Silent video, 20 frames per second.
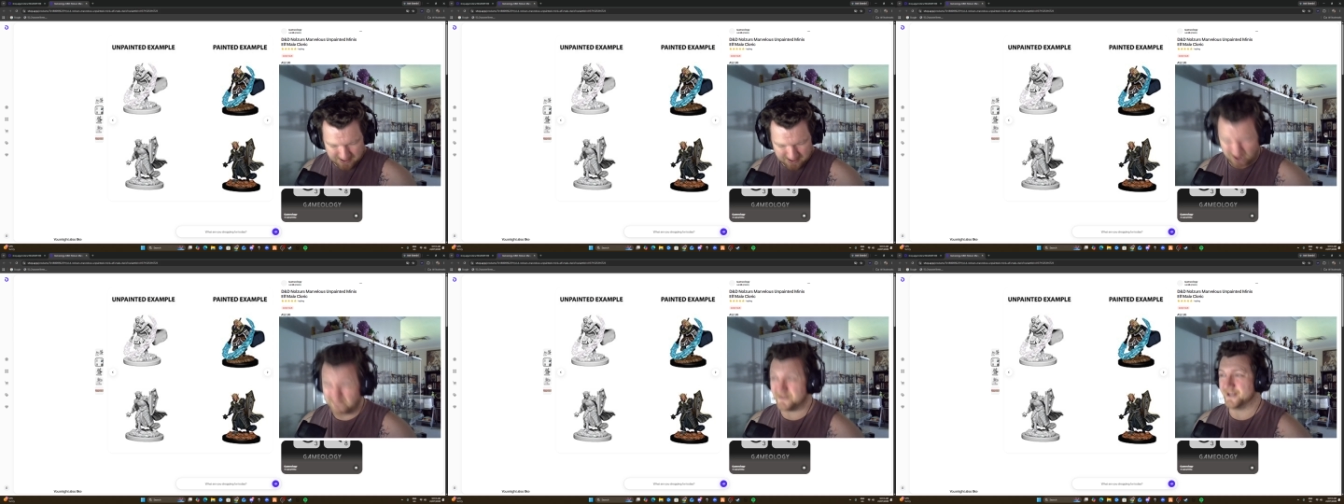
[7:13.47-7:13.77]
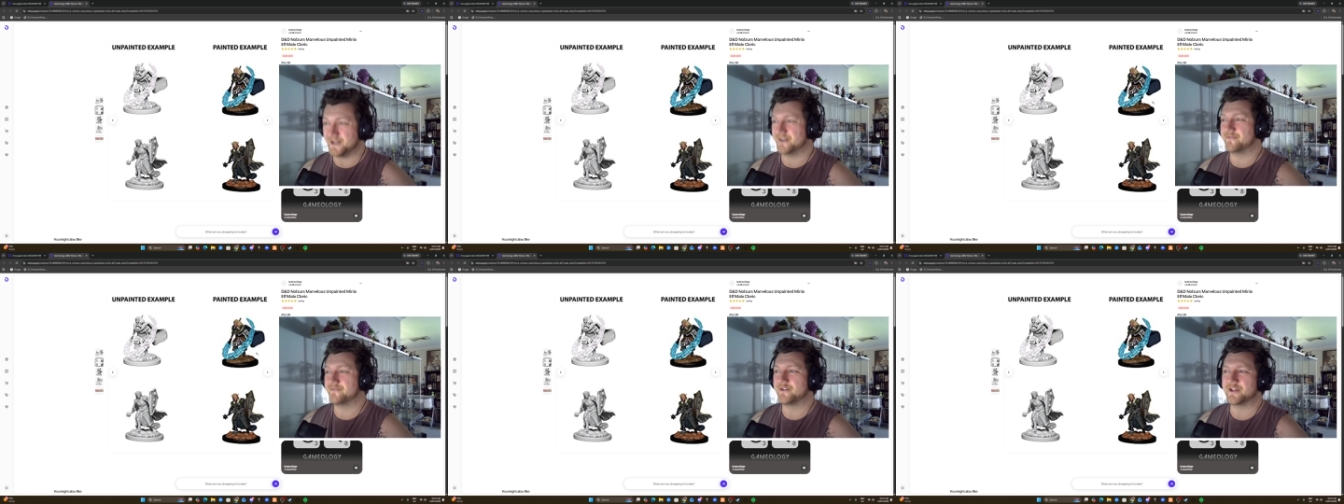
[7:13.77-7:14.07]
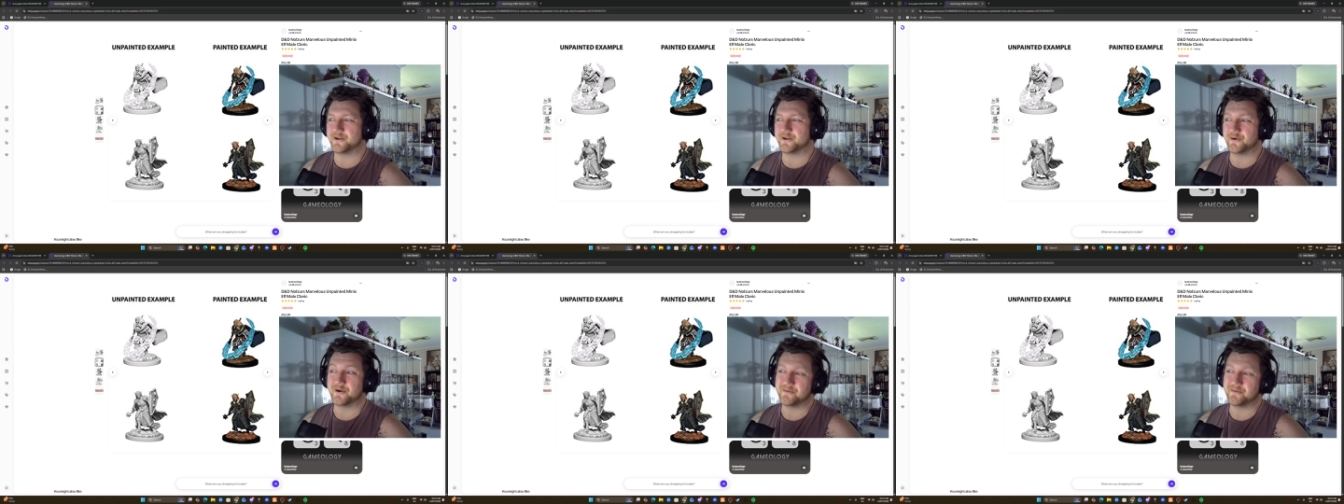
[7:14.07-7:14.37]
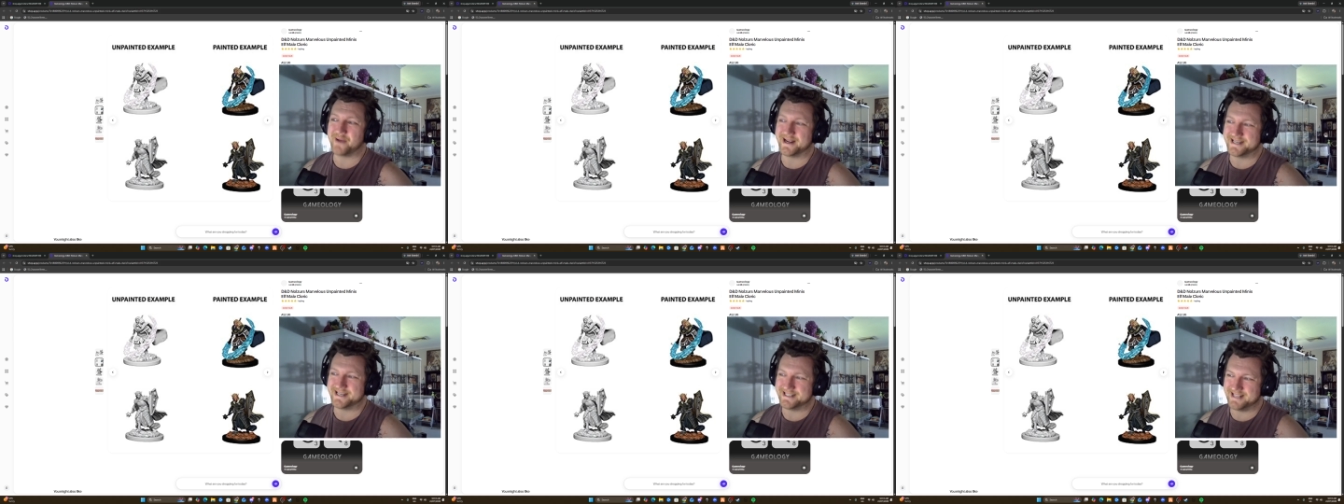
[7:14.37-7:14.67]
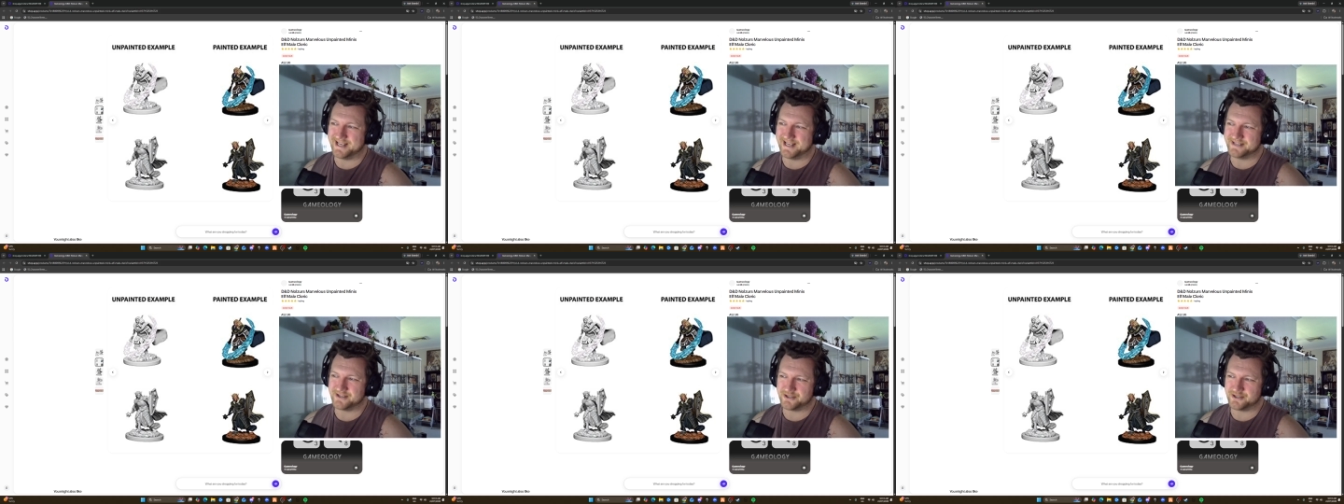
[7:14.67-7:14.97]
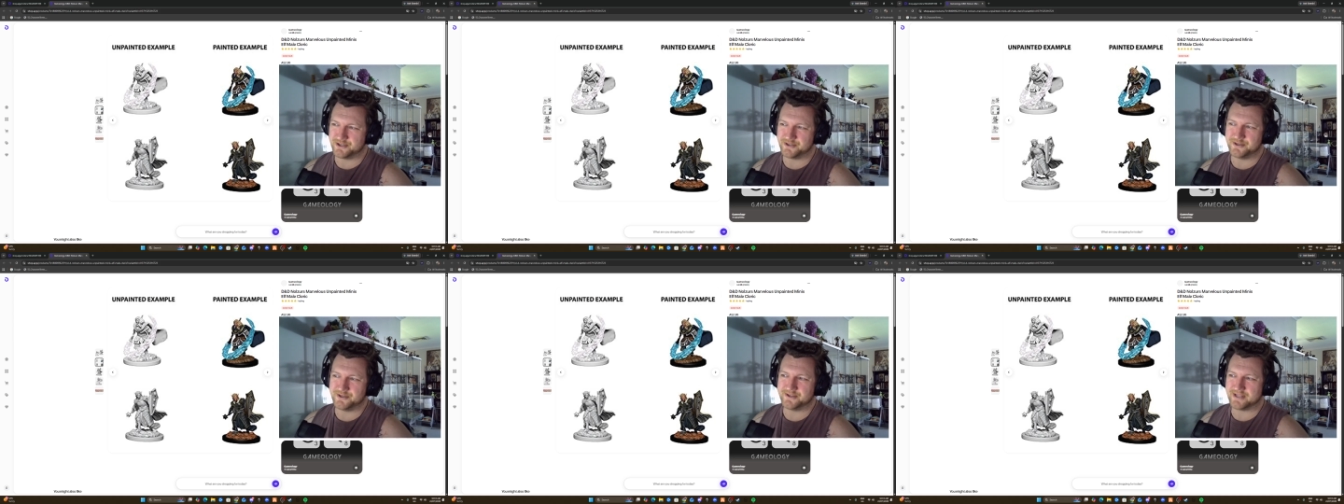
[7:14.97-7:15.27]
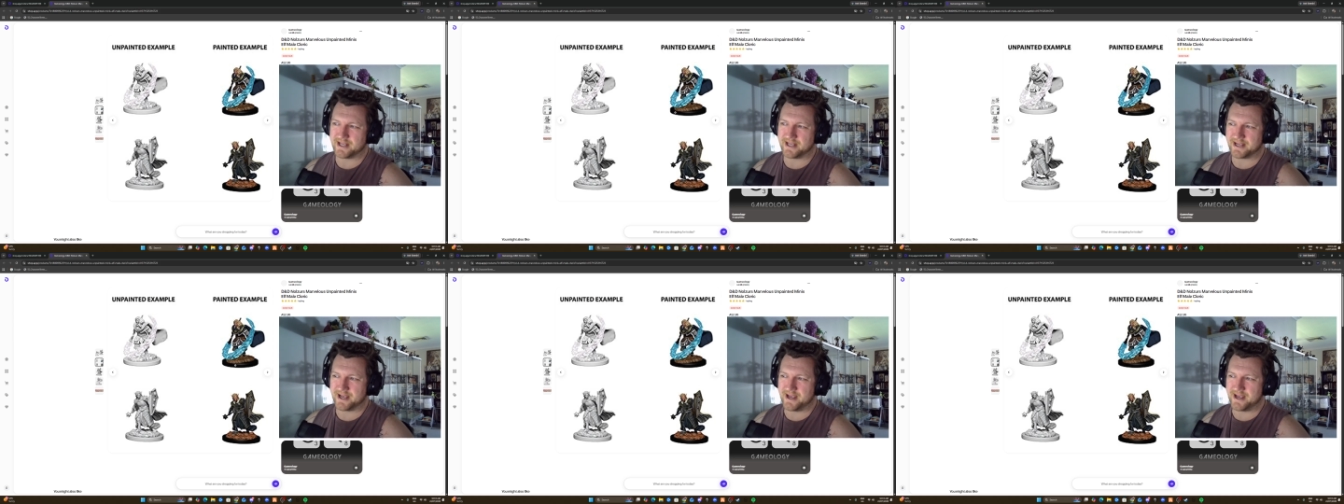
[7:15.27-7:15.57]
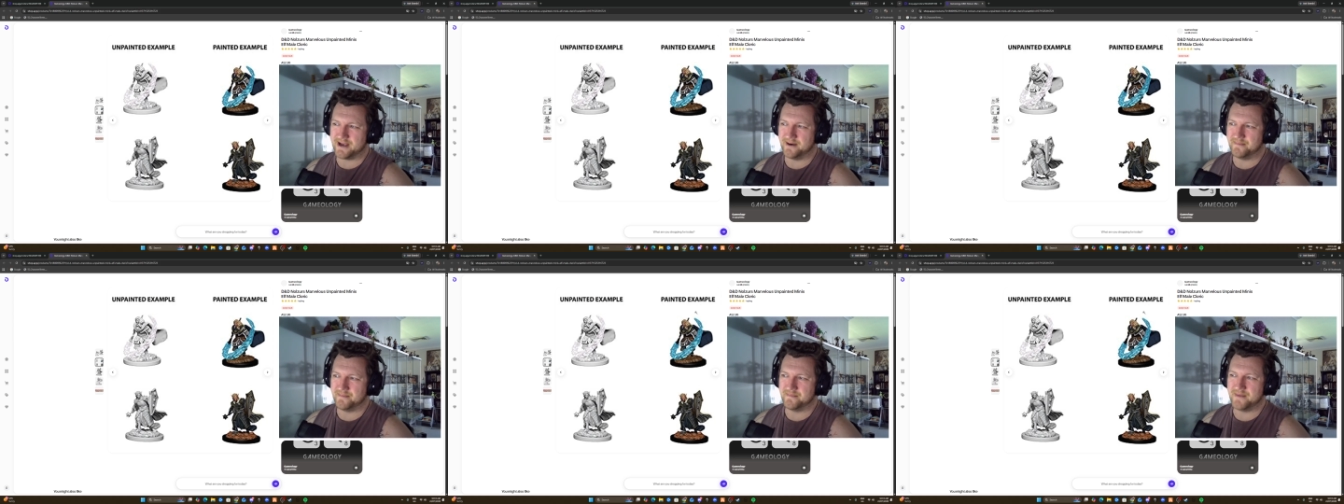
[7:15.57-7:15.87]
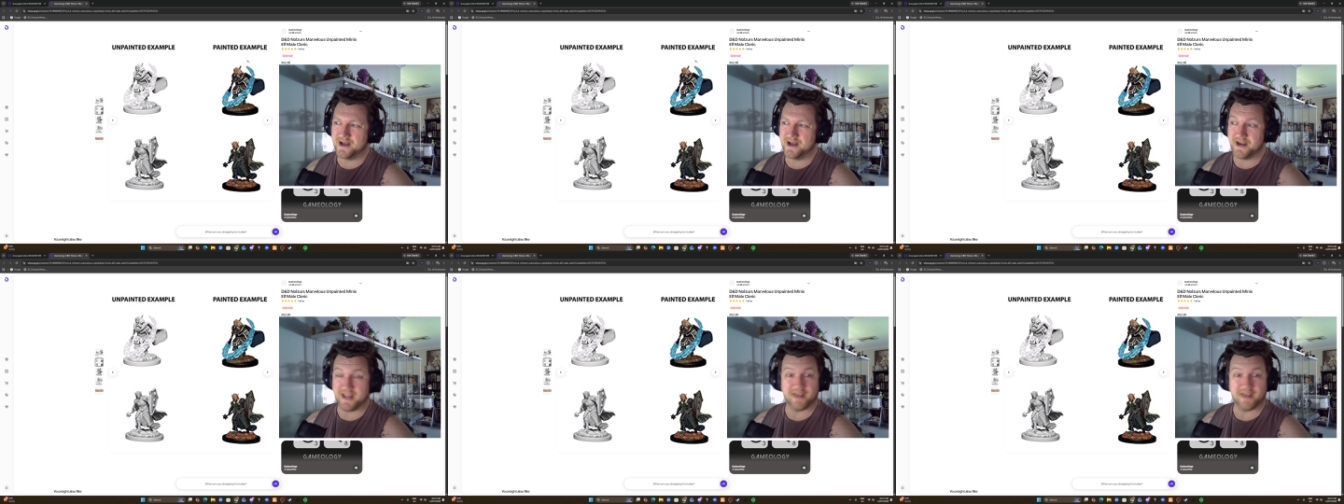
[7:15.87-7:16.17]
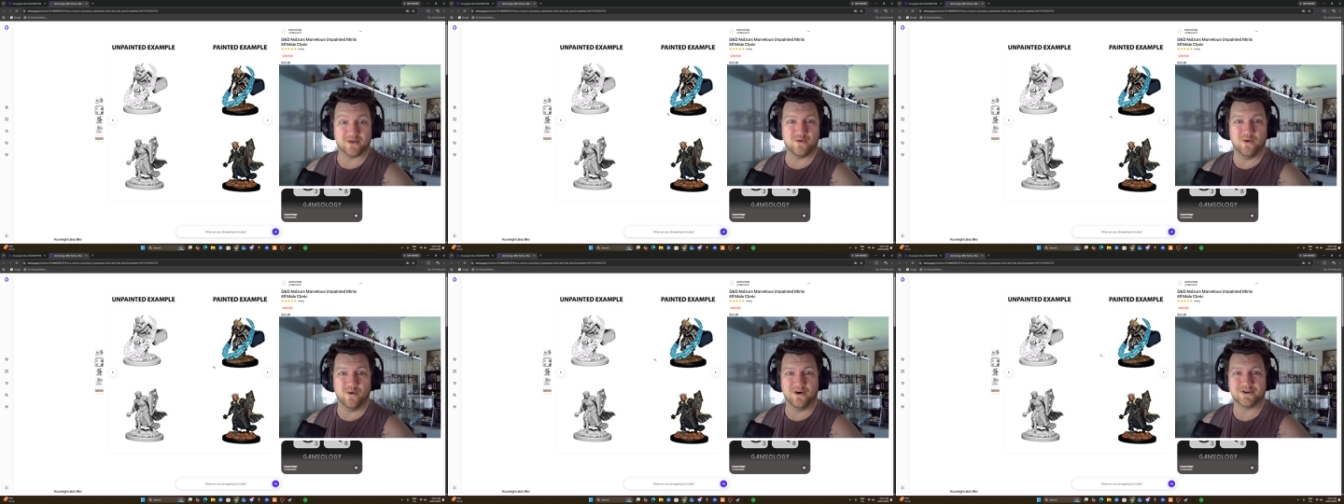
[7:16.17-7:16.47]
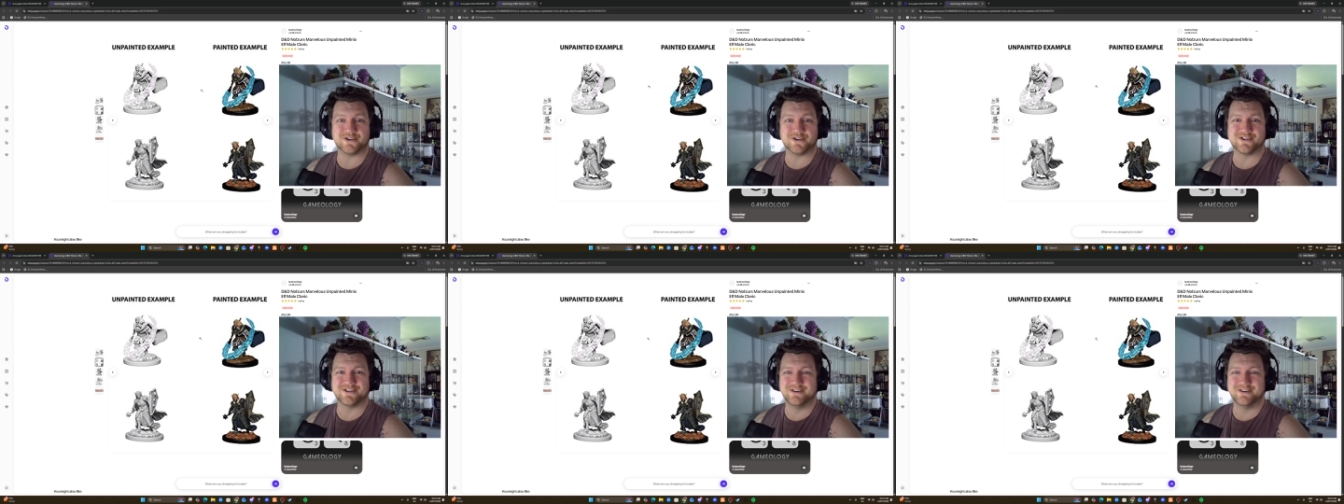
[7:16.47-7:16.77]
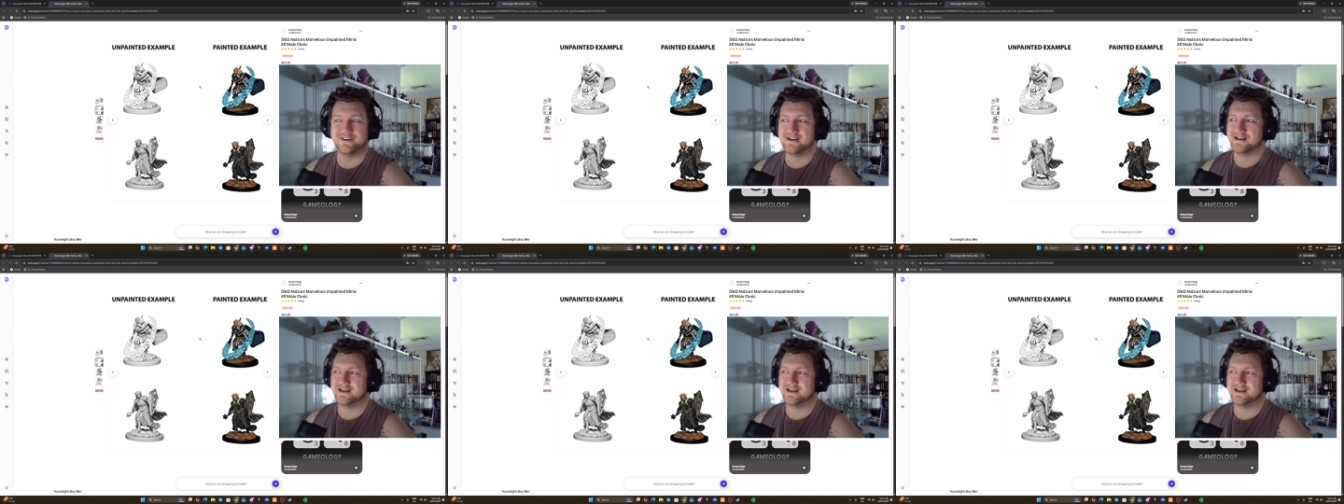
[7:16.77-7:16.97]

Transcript: I'm getting really good at painting these. I just use like an ink wash